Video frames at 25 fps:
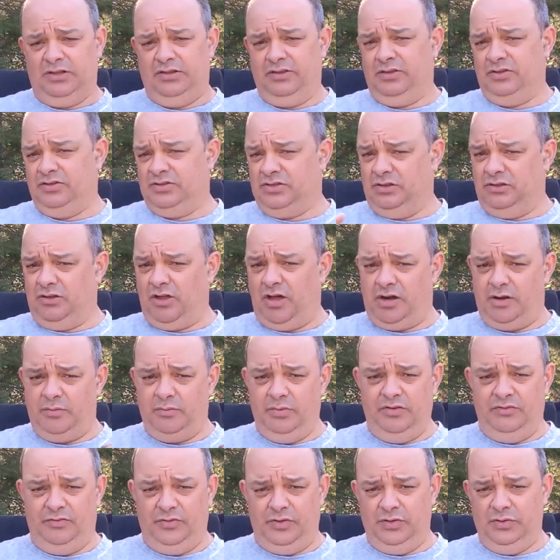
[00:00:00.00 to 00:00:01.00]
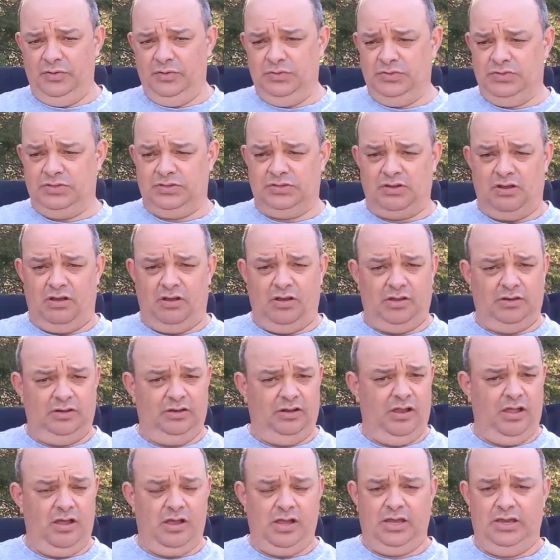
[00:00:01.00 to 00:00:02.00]
and there's a lot of reviews
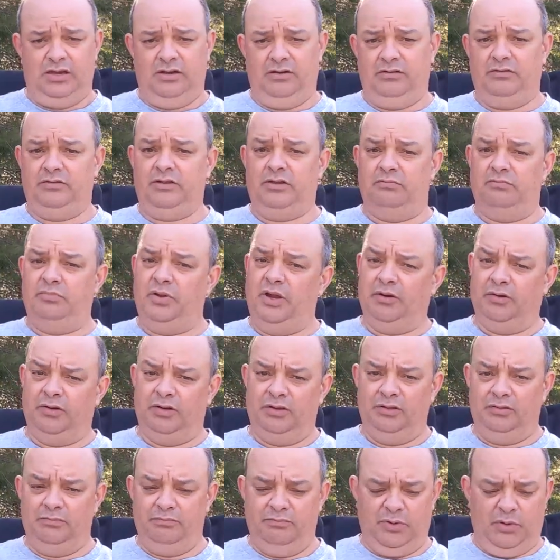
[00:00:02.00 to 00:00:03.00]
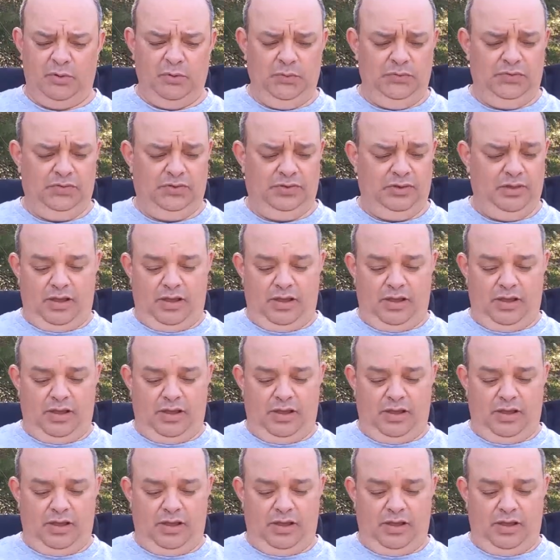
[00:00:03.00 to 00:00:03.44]
online comparing both.